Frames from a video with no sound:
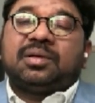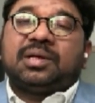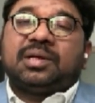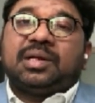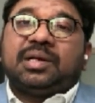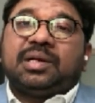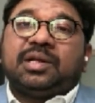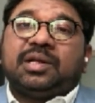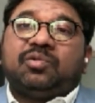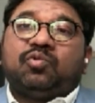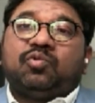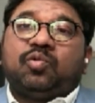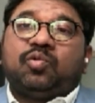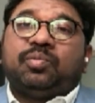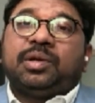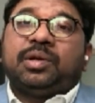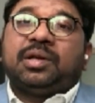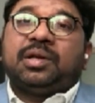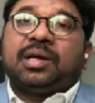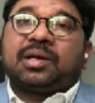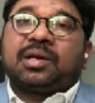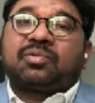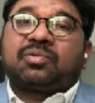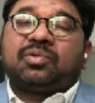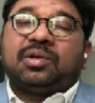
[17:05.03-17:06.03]
And in
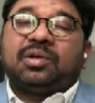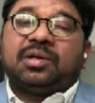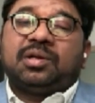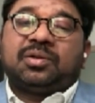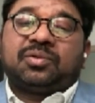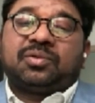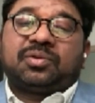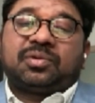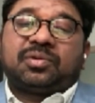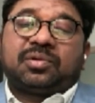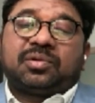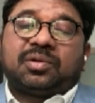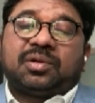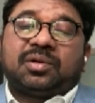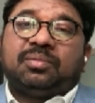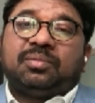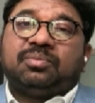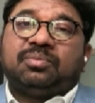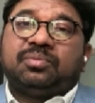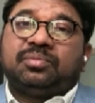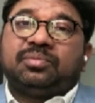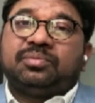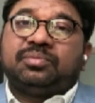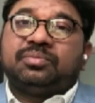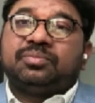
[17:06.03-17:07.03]
women, actually, it's
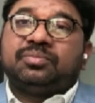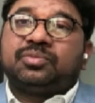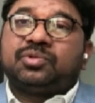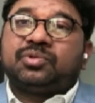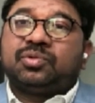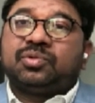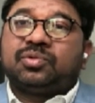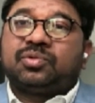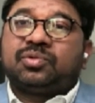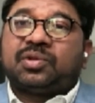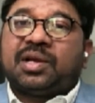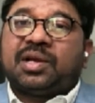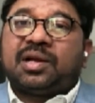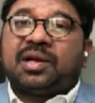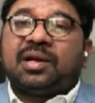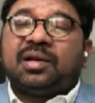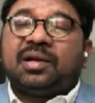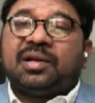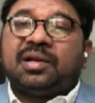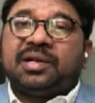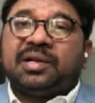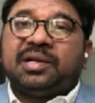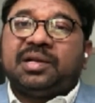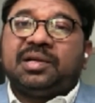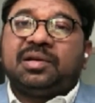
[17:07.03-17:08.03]
come to
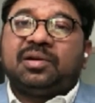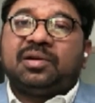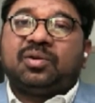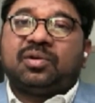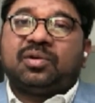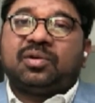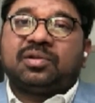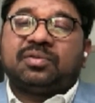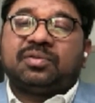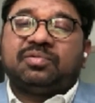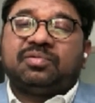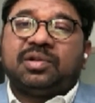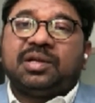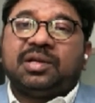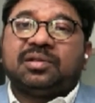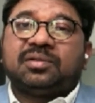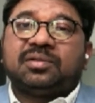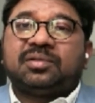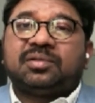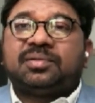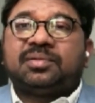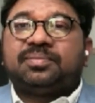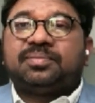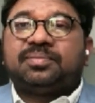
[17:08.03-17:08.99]
second leading cause of death.